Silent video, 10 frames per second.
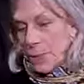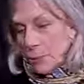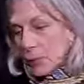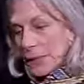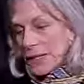be
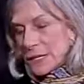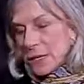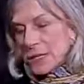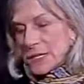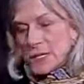really
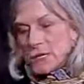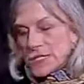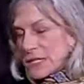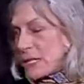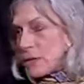good to use
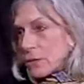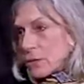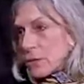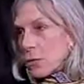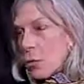
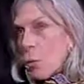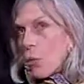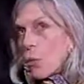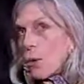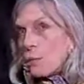cedar
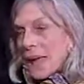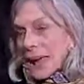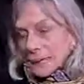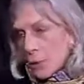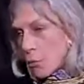or
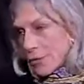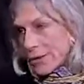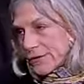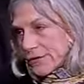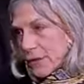black
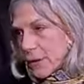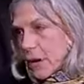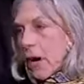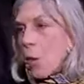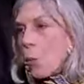locust,
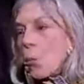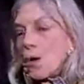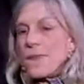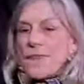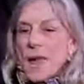a
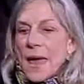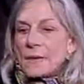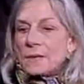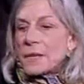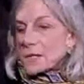wood that
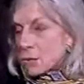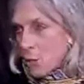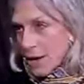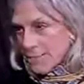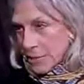doesn't
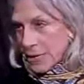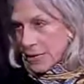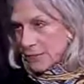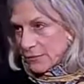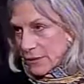rot very
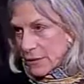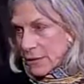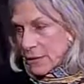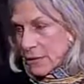easily.